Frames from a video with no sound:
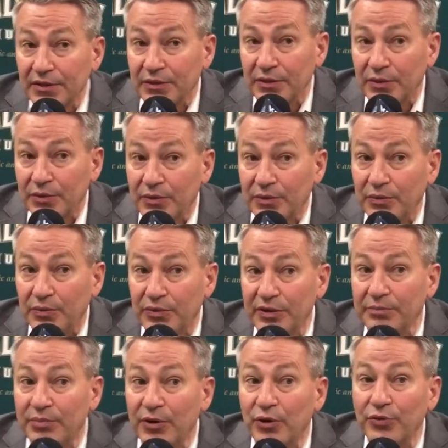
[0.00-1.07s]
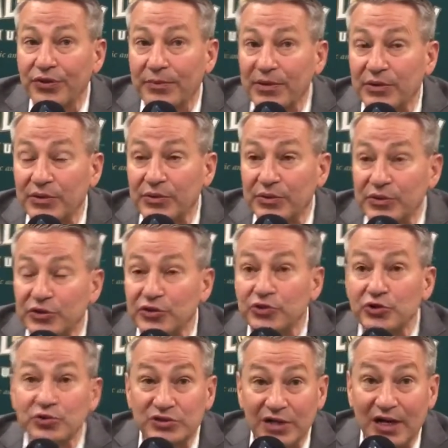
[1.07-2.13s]
both? I mean, you
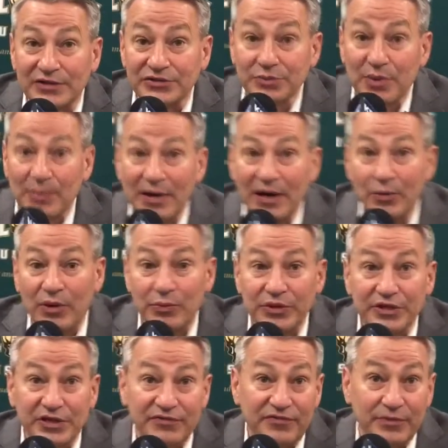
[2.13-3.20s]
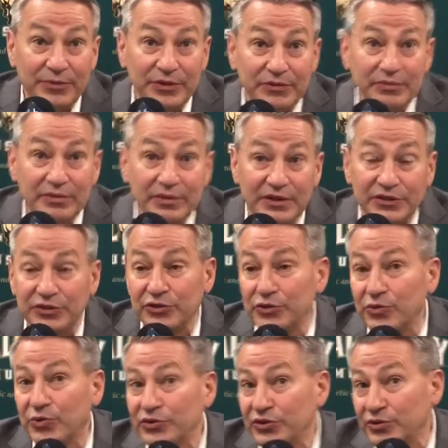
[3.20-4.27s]
do talk to them about what we need from you. You
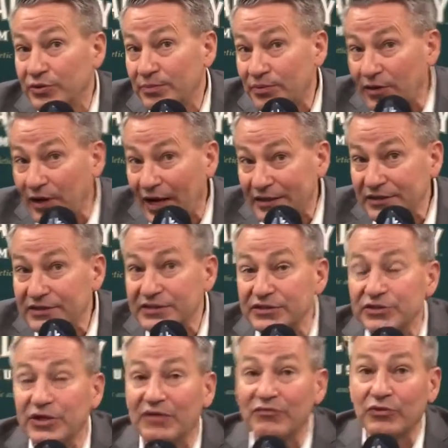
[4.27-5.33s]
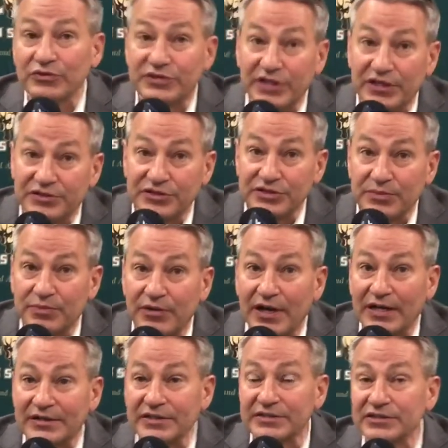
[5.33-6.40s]
do it in practice, and you have rotations in
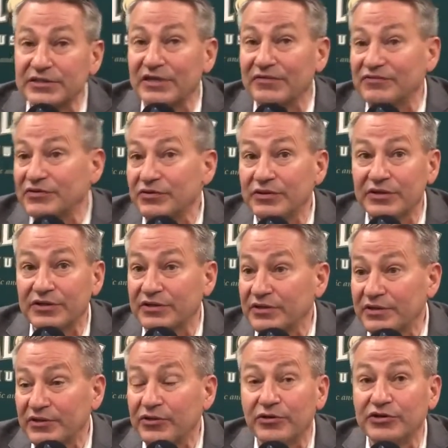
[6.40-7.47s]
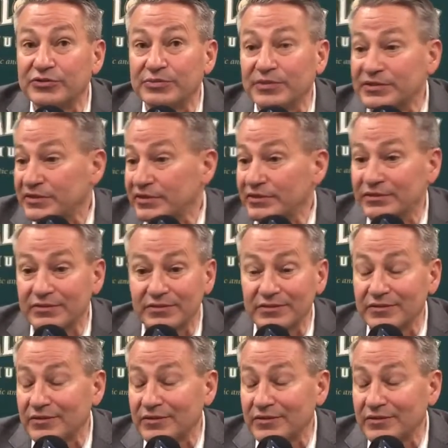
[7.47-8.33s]
practice, and you have certain encouragements to